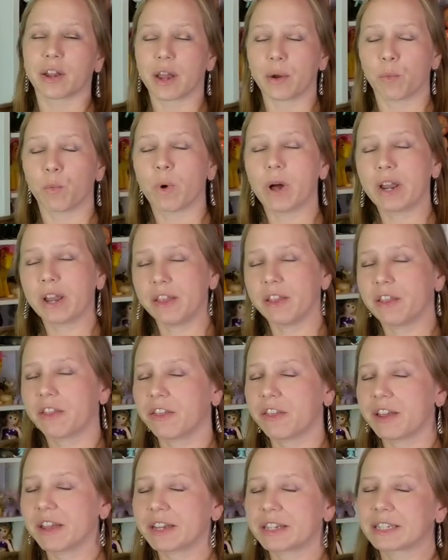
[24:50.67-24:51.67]
Okay, one of the
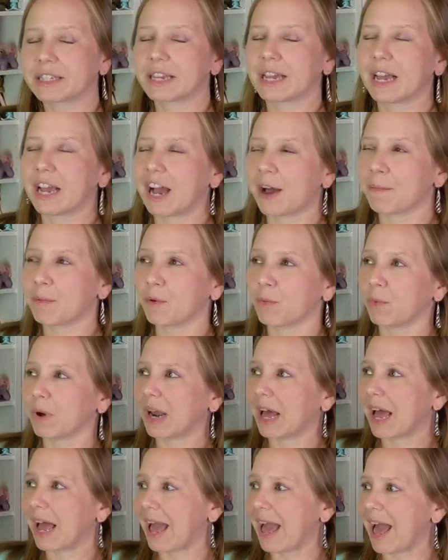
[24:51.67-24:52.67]
things that happened
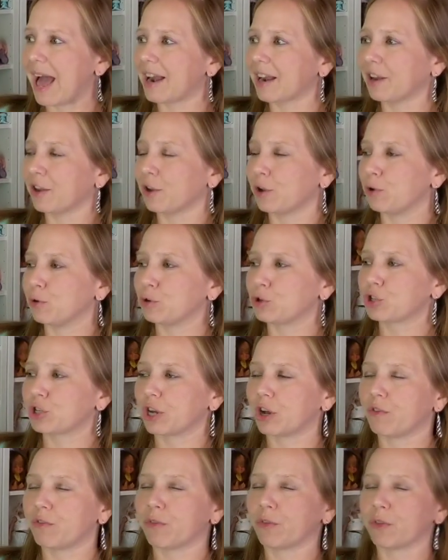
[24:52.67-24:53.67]
when I added a new
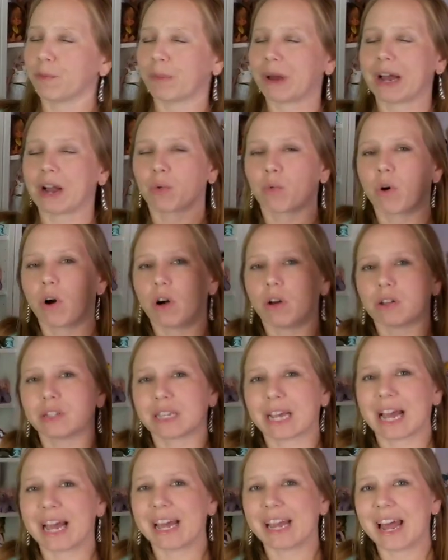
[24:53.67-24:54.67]
shelf on the back wall
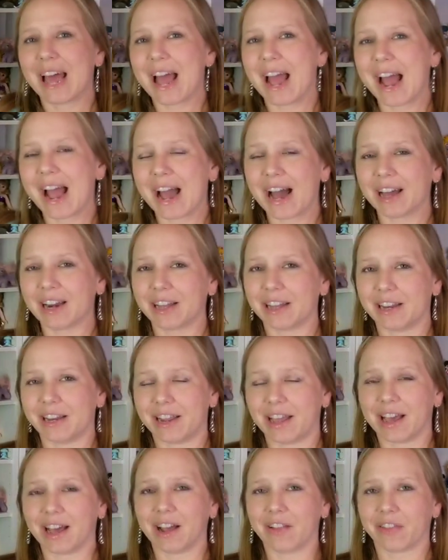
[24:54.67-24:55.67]
is I had had a
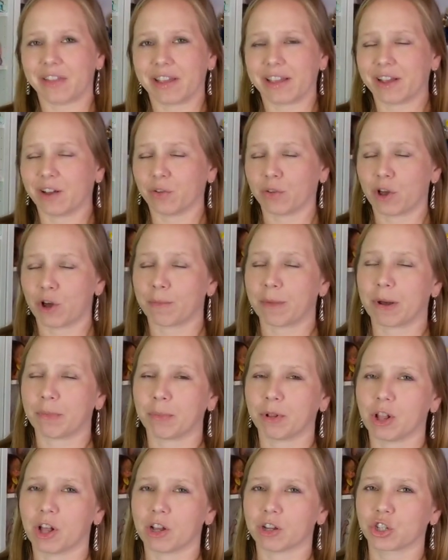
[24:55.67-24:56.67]
net that held all my
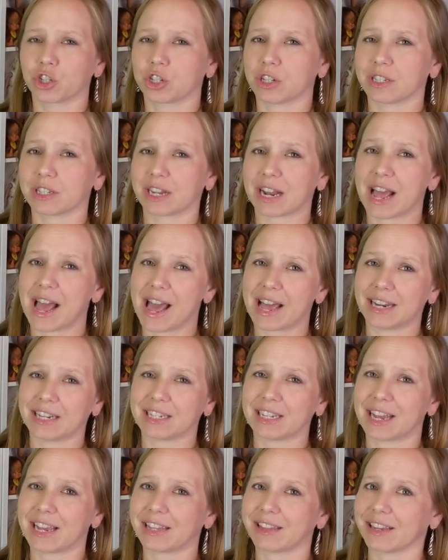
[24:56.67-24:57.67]
plushes and I had to
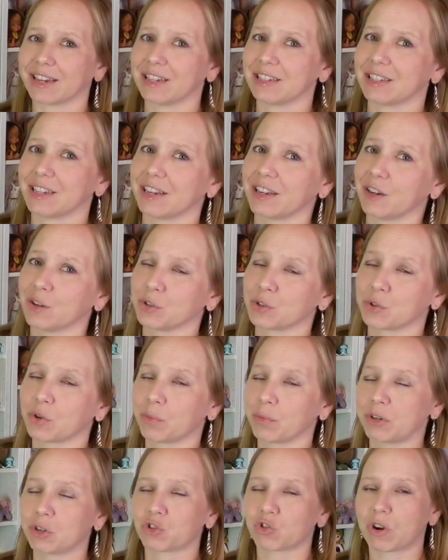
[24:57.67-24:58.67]
take that down. So
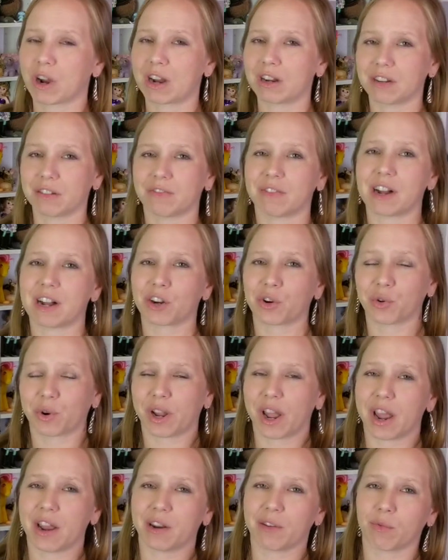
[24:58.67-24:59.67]
I've been trying to find
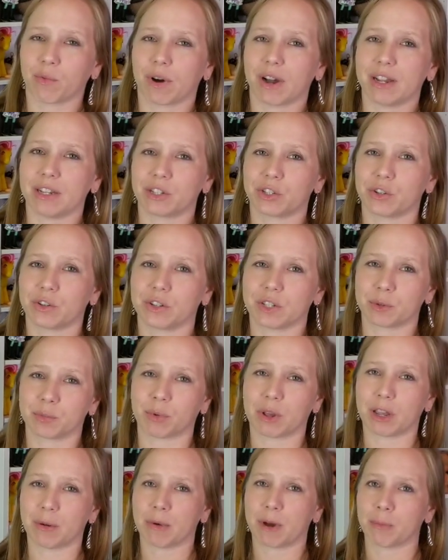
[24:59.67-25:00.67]
creative ways to
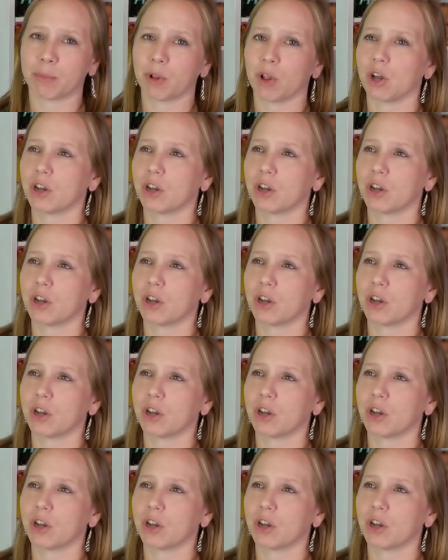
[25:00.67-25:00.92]
display my